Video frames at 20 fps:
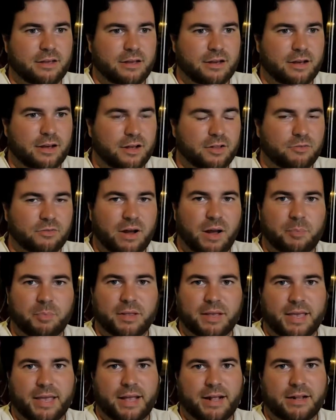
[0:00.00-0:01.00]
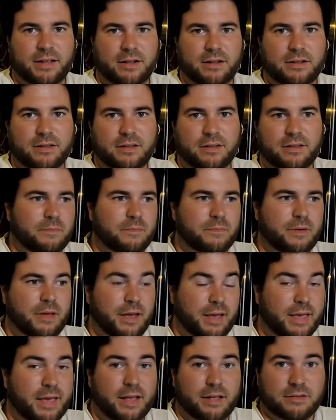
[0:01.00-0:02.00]
unreplicated.
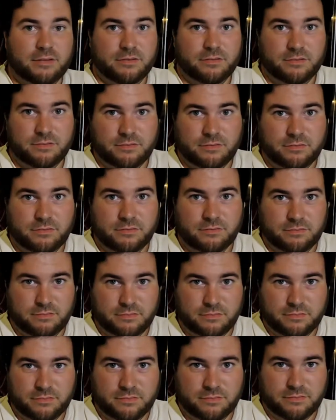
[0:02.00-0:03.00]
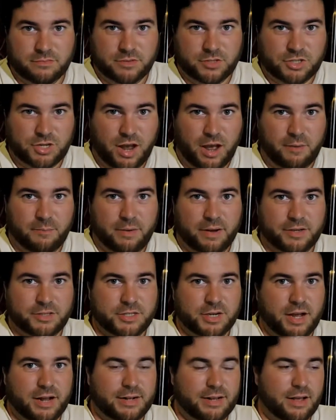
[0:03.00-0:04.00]
Again, shot by
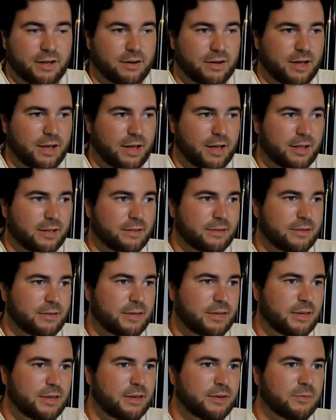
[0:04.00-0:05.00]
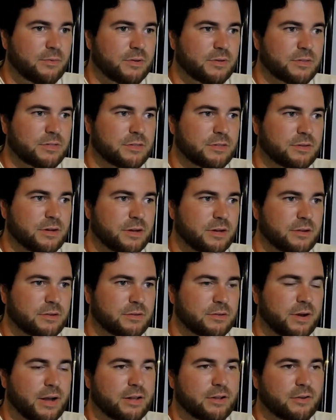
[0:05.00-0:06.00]
John Alcott. He was
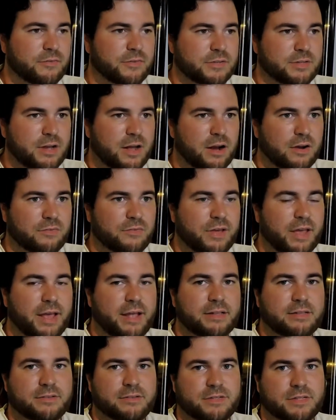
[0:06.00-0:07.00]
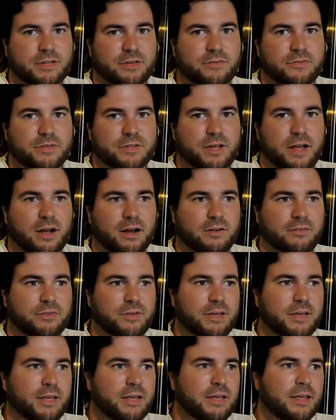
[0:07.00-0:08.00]
director of photography and still
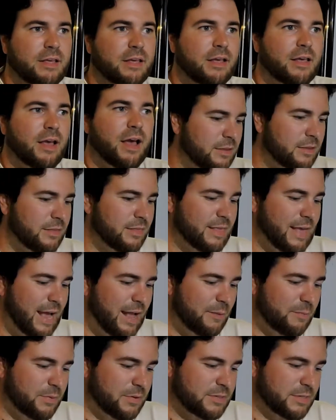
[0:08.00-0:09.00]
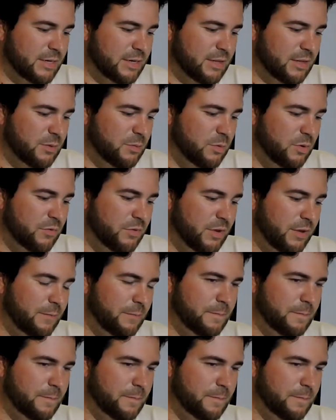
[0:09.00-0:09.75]
photography. That particular movie,